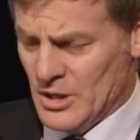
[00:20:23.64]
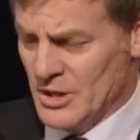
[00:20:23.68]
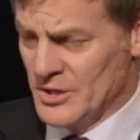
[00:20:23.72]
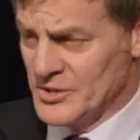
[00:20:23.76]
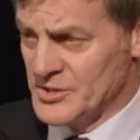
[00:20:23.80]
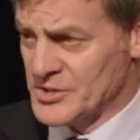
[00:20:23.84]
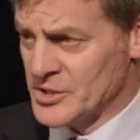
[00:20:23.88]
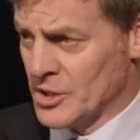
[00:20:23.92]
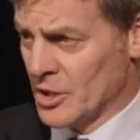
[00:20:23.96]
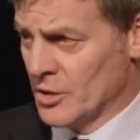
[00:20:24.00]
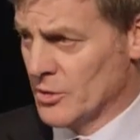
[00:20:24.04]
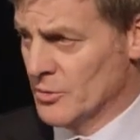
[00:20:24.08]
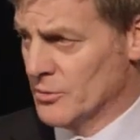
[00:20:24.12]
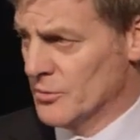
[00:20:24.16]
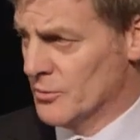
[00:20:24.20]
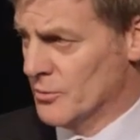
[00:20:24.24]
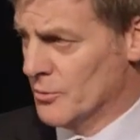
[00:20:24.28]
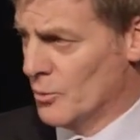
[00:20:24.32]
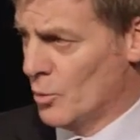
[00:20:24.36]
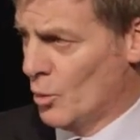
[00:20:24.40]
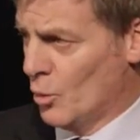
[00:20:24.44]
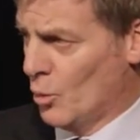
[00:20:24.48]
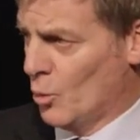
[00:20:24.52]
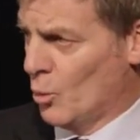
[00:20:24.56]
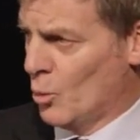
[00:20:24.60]
So
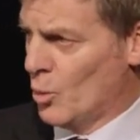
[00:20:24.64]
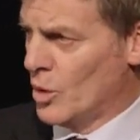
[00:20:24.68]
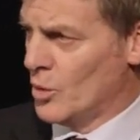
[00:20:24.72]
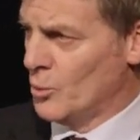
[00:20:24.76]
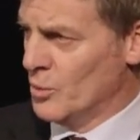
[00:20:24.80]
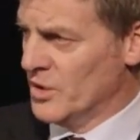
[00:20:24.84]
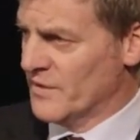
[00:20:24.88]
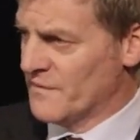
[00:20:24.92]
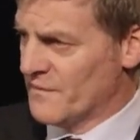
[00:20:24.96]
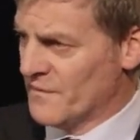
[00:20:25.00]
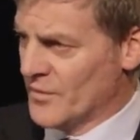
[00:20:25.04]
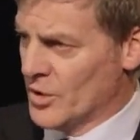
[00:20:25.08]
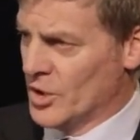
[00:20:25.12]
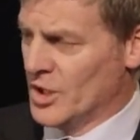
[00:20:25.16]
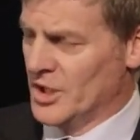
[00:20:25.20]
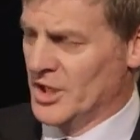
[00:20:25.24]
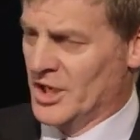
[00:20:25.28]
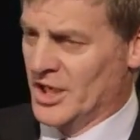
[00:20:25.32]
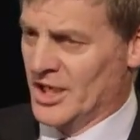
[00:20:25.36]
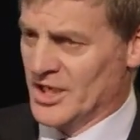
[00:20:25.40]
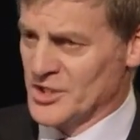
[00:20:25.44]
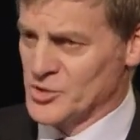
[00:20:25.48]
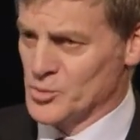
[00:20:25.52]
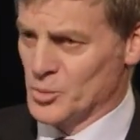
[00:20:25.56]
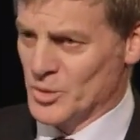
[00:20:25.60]
what we're
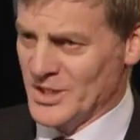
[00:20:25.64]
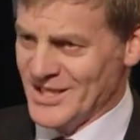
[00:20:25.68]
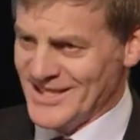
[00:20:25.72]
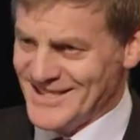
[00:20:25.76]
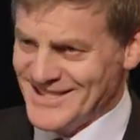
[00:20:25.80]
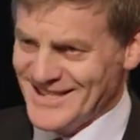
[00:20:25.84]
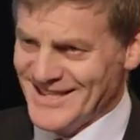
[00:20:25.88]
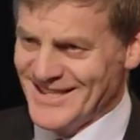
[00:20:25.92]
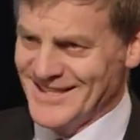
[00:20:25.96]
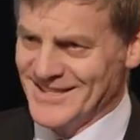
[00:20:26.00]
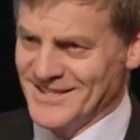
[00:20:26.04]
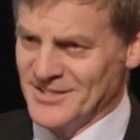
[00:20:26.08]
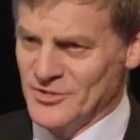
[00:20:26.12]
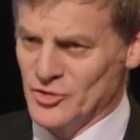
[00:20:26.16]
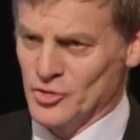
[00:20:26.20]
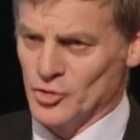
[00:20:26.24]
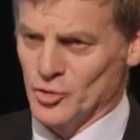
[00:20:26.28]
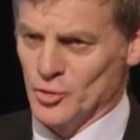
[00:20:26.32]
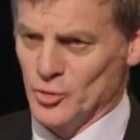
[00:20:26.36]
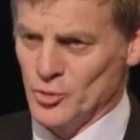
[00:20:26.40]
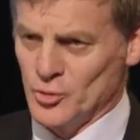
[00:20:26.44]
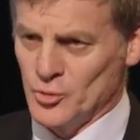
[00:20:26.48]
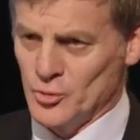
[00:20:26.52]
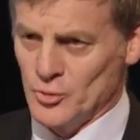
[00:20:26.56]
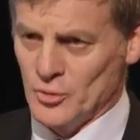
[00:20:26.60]
finding as we dig
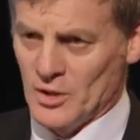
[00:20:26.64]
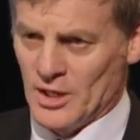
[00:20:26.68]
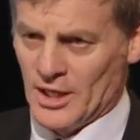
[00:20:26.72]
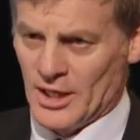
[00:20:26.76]
into